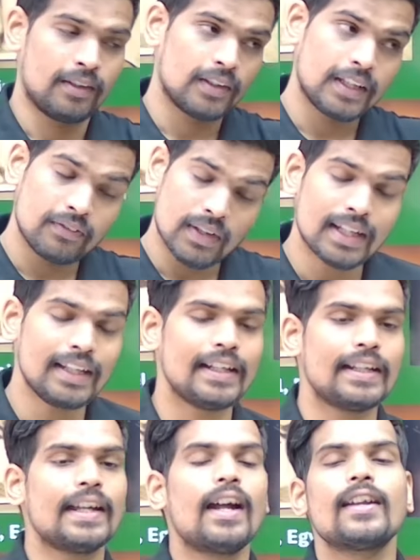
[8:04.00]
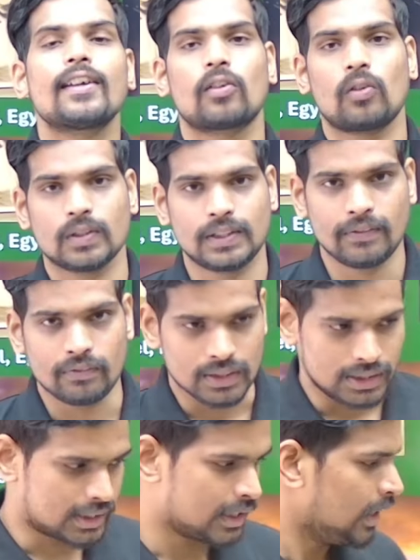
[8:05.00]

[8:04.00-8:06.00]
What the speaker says: even in India and across the world.